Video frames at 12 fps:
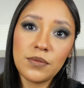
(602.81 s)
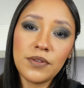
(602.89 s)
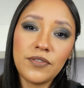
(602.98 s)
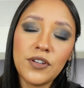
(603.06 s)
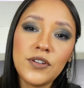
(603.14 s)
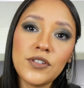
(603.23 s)
So
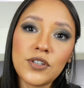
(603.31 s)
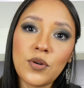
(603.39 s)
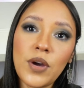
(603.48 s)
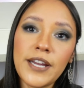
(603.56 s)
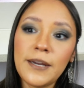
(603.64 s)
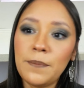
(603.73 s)
we've
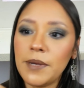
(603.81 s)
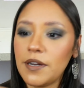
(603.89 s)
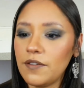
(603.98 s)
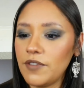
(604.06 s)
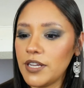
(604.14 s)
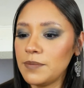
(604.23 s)
used quite a
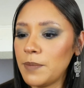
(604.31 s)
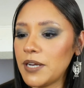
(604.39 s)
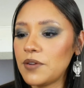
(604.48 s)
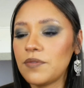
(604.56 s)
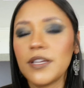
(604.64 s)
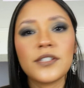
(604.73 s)
bit of it,
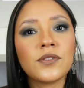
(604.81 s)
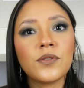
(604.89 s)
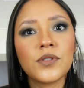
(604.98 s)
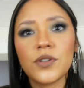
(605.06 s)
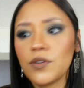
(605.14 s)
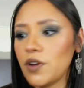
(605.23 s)
but there's
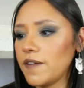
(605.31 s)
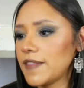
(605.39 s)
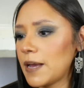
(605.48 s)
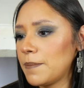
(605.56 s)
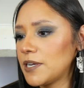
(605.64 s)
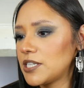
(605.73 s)
also
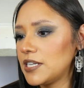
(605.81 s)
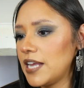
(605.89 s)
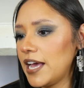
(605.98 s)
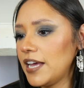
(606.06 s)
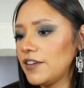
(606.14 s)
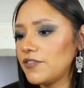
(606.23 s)
not that much
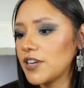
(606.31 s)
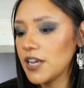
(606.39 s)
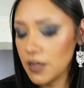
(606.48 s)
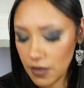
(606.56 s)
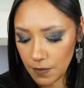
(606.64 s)
left.